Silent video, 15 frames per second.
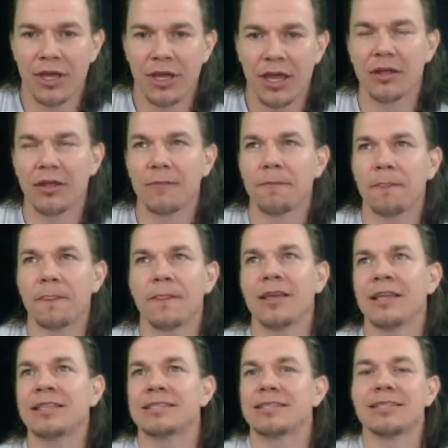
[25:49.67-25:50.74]
And
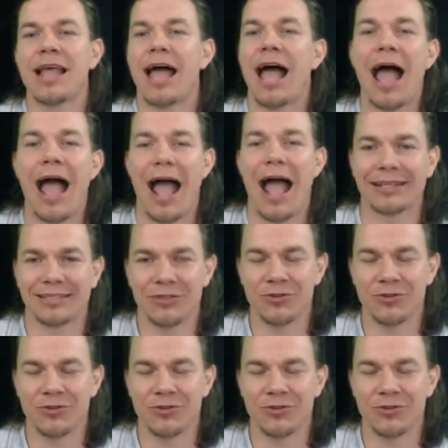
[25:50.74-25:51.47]
it's not.